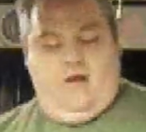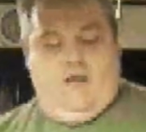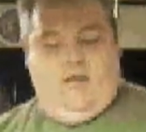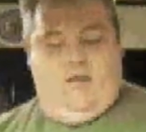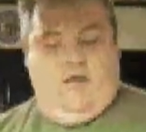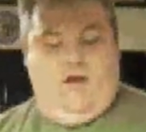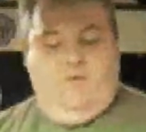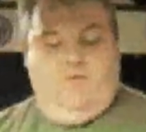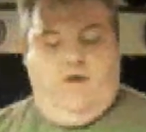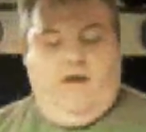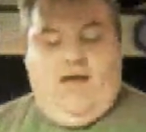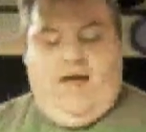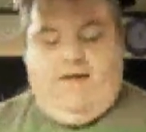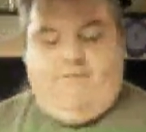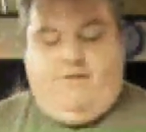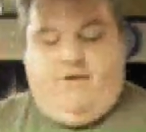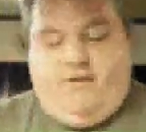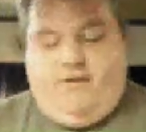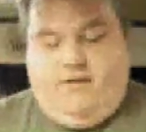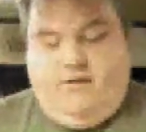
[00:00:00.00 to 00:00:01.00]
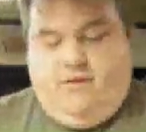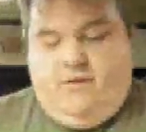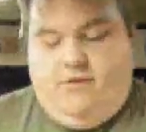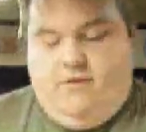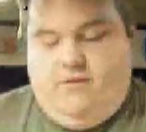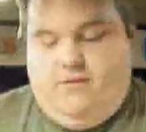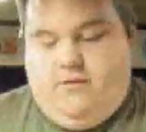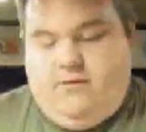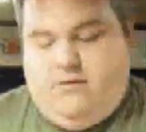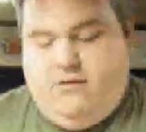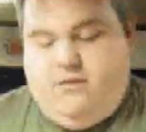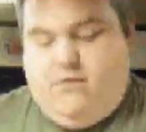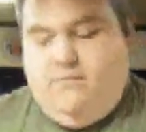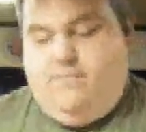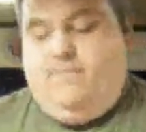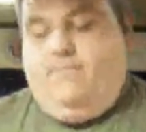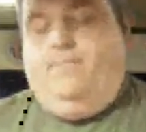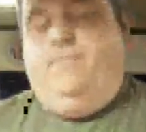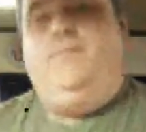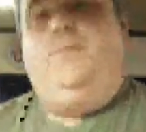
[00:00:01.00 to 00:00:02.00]
And there we have it.
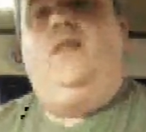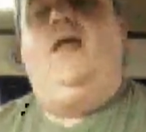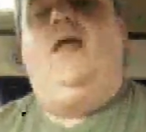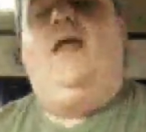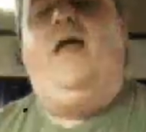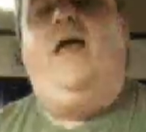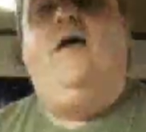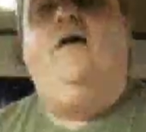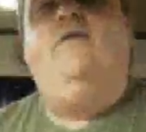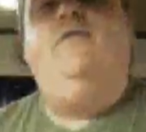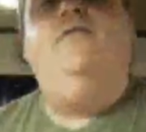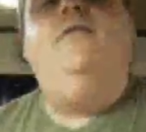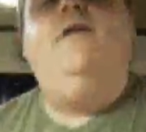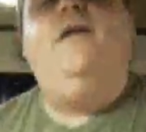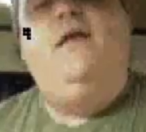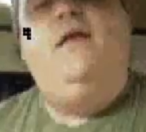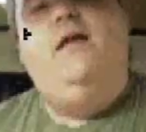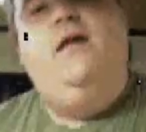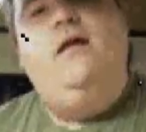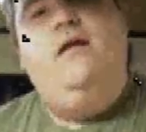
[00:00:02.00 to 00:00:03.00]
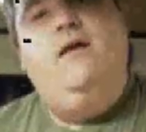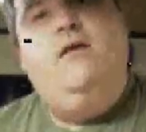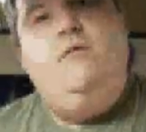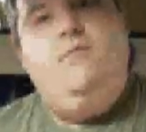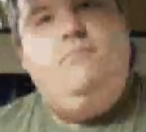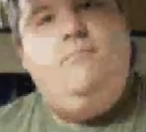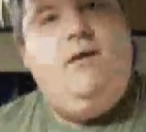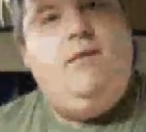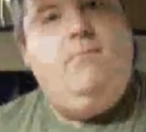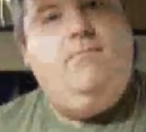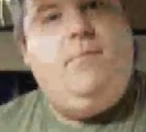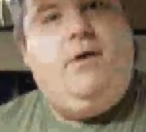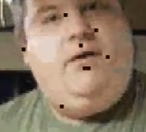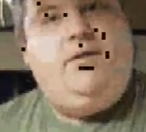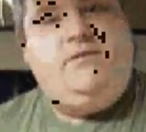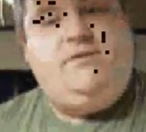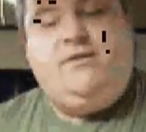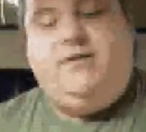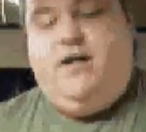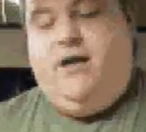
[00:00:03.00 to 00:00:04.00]
Healthy
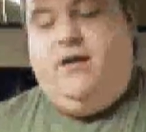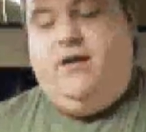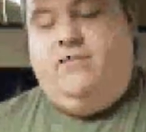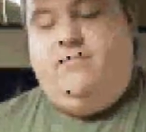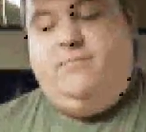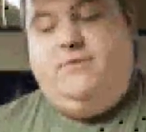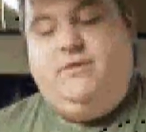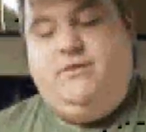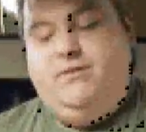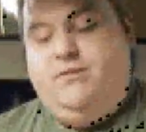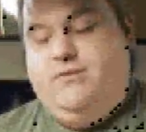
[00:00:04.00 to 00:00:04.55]
meatball subs.